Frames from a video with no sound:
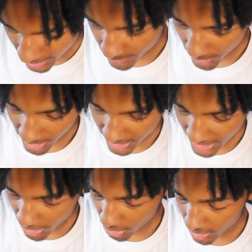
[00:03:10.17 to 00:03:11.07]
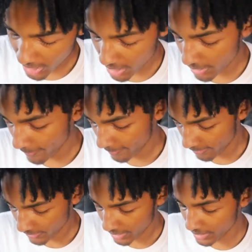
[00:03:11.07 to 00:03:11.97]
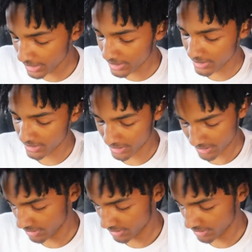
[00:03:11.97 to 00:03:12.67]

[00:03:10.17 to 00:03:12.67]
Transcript: of this, bro. Because I ain't gonna lie, this,